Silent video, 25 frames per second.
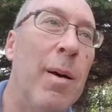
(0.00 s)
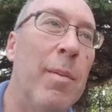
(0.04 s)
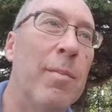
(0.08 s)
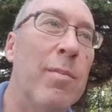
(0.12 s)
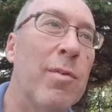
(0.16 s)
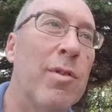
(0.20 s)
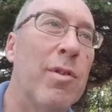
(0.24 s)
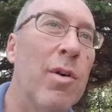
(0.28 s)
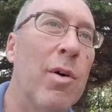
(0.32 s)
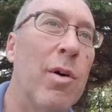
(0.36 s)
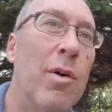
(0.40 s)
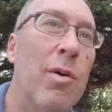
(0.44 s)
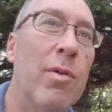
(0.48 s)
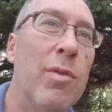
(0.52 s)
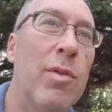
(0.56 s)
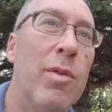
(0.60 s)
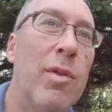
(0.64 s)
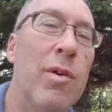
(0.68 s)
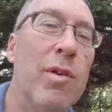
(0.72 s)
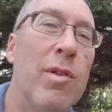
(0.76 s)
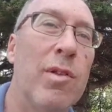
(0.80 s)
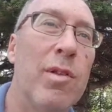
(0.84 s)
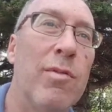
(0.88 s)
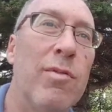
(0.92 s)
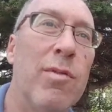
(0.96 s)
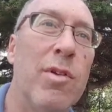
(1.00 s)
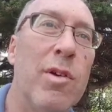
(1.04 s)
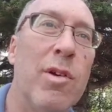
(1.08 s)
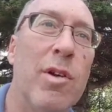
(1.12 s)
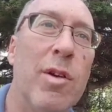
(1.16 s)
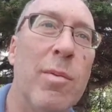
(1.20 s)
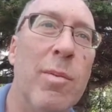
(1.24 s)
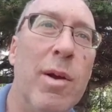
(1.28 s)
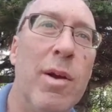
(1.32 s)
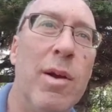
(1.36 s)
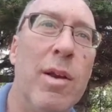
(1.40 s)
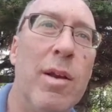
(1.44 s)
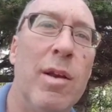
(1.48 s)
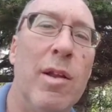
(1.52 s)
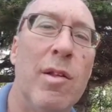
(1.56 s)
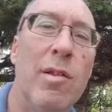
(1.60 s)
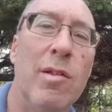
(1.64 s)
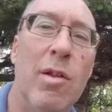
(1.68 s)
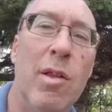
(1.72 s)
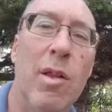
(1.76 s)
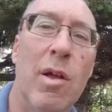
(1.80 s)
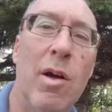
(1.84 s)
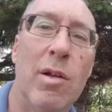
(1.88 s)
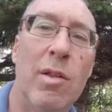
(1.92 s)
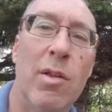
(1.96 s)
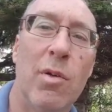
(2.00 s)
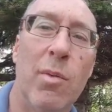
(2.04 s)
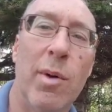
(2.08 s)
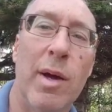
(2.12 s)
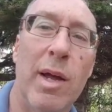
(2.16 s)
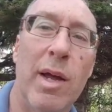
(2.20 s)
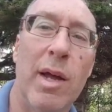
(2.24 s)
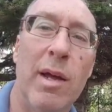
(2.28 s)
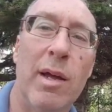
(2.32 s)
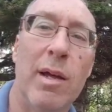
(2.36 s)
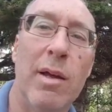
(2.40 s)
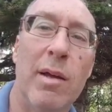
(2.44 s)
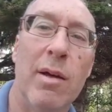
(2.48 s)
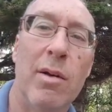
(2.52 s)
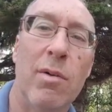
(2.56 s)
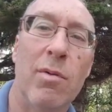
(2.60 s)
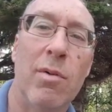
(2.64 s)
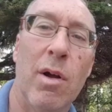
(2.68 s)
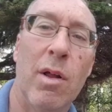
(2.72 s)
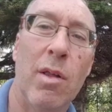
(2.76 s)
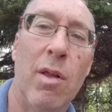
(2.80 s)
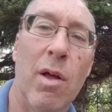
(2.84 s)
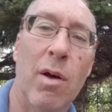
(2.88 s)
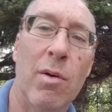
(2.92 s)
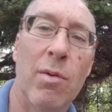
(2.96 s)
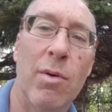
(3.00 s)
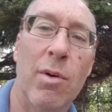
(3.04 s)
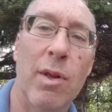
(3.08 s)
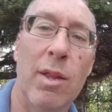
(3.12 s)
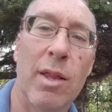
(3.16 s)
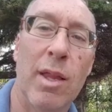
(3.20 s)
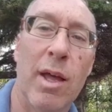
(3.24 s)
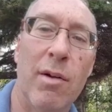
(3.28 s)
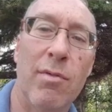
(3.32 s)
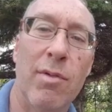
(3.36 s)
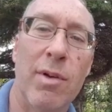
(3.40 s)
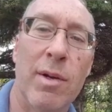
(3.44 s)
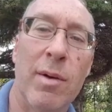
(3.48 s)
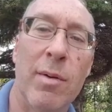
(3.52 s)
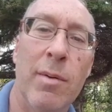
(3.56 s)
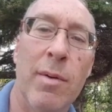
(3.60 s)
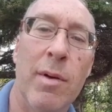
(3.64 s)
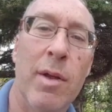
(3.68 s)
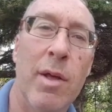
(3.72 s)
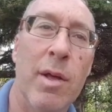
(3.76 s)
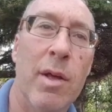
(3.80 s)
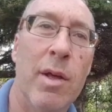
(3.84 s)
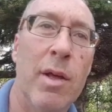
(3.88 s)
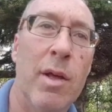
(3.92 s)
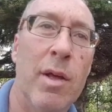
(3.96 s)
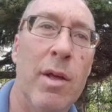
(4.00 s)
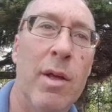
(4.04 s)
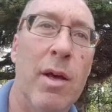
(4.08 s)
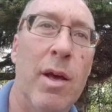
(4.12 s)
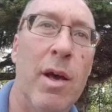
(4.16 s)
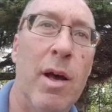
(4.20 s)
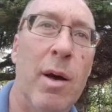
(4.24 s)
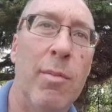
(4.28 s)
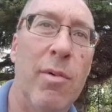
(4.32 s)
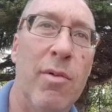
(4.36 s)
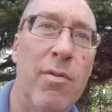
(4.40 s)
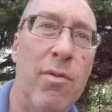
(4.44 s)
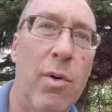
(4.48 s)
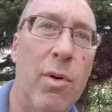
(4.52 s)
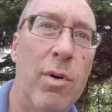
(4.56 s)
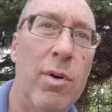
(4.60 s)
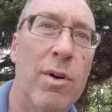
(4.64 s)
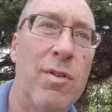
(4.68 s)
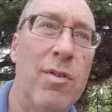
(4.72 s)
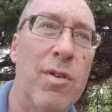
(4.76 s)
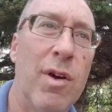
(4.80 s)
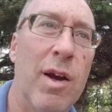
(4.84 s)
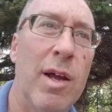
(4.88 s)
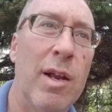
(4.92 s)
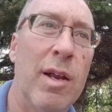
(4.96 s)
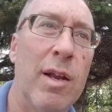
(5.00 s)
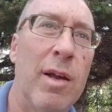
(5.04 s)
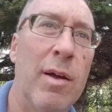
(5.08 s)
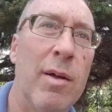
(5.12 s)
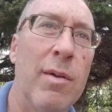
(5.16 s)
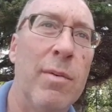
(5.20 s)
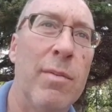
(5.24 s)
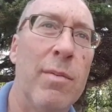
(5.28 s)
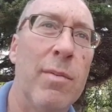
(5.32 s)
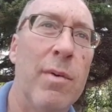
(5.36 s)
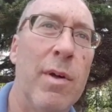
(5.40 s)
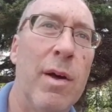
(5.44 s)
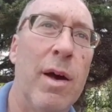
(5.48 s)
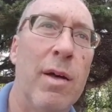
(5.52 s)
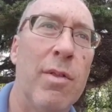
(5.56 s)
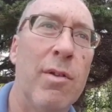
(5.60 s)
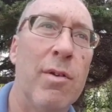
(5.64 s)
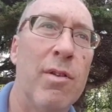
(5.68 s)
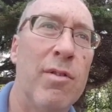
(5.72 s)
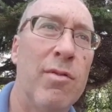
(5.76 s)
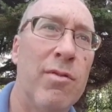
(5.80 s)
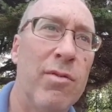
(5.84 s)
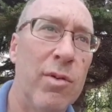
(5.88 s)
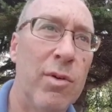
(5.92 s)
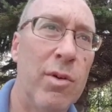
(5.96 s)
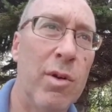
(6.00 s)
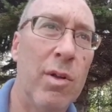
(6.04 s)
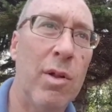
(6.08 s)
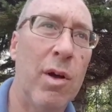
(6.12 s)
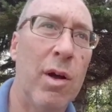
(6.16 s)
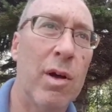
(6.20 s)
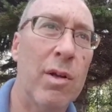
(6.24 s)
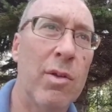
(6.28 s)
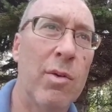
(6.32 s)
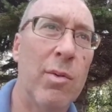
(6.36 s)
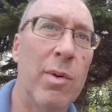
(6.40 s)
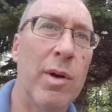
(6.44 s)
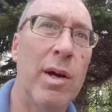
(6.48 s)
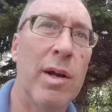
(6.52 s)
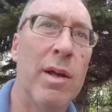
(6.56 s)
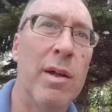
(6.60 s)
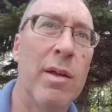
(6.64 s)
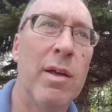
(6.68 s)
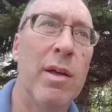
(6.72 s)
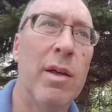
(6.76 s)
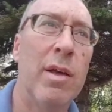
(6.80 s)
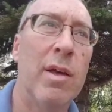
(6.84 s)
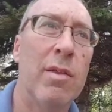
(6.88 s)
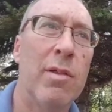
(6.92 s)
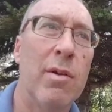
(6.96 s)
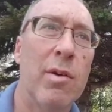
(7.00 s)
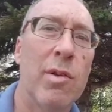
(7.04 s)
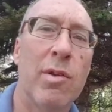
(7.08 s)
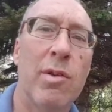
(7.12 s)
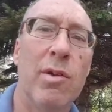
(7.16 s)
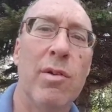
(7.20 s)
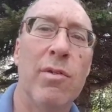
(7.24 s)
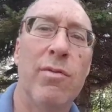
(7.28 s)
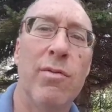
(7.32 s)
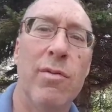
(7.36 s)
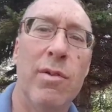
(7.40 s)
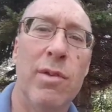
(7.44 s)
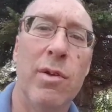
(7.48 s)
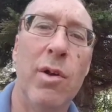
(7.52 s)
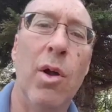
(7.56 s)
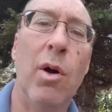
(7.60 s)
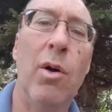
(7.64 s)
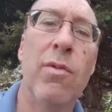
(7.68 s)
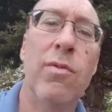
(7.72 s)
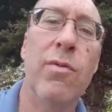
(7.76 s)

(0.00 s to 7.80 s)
So there's a few communities along the way, along Route 11. Before Regina, there's food along the way. There's no